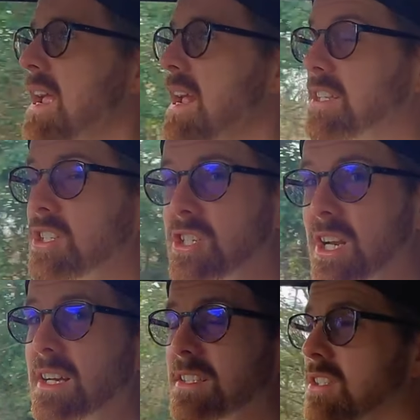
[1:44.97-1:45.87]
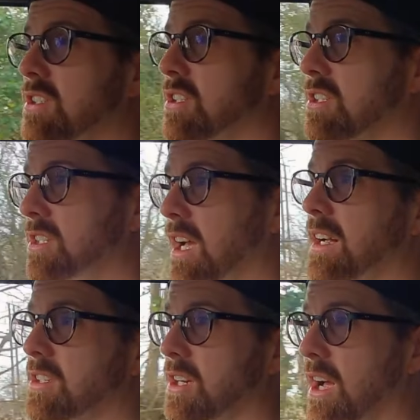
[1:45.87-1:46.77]
It's just
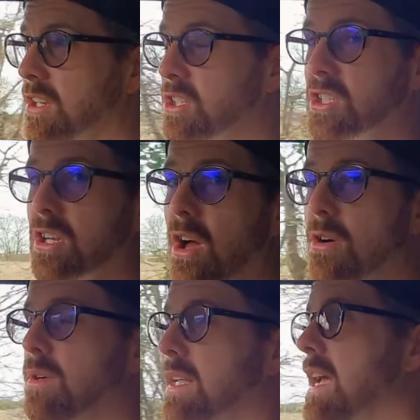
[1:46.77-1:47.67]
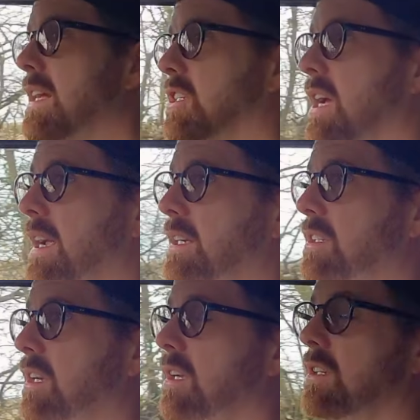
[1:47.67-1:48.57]
such a slow gear change.